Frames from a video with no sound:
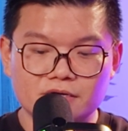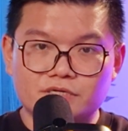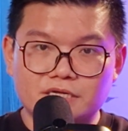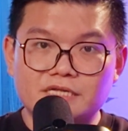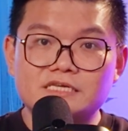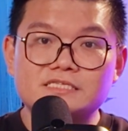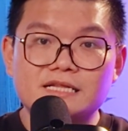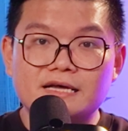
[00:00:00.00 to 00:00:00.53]
The
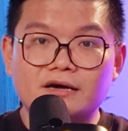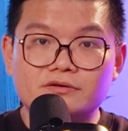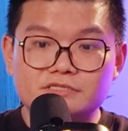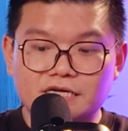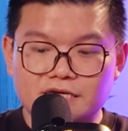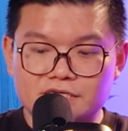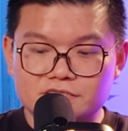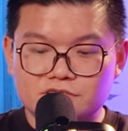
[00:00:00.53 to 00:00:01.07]
next layout
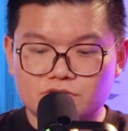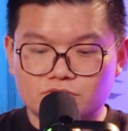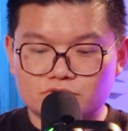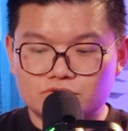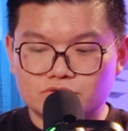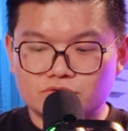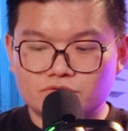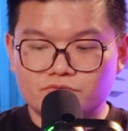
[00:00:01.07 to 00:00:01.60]
that is
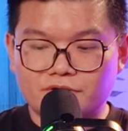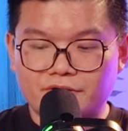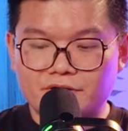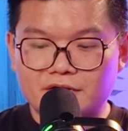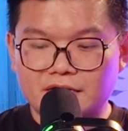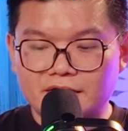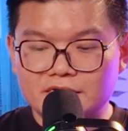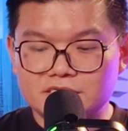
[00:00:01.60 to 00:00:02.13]
also
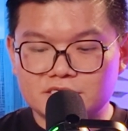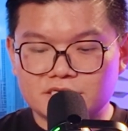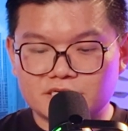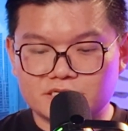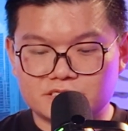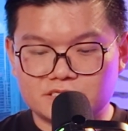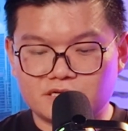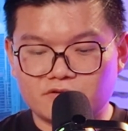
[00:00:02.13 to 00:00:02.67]
very nice
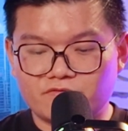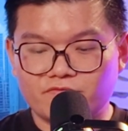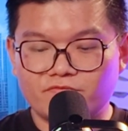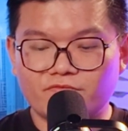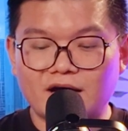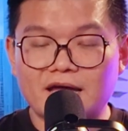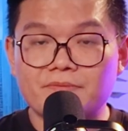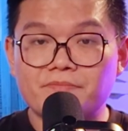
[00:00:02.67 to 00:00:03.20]
is the
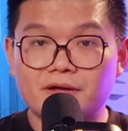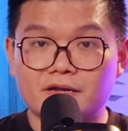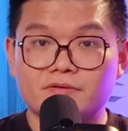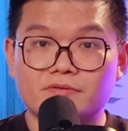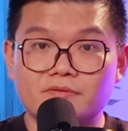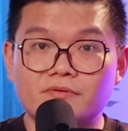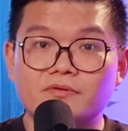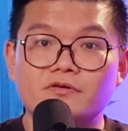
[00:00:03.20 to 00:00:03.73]
5-bed
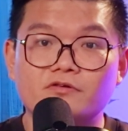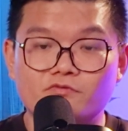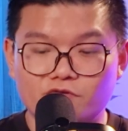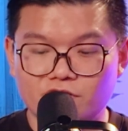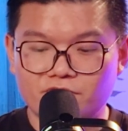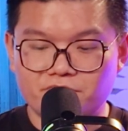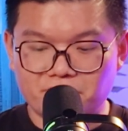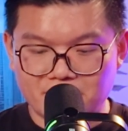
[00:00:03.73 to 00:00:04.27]

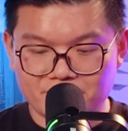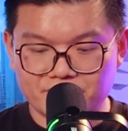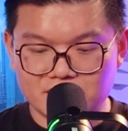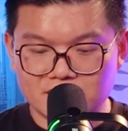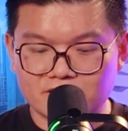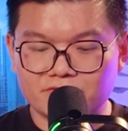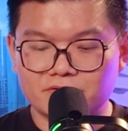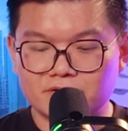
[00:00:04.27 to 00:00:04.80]
with private
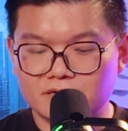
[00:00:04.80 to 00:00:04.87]
lift.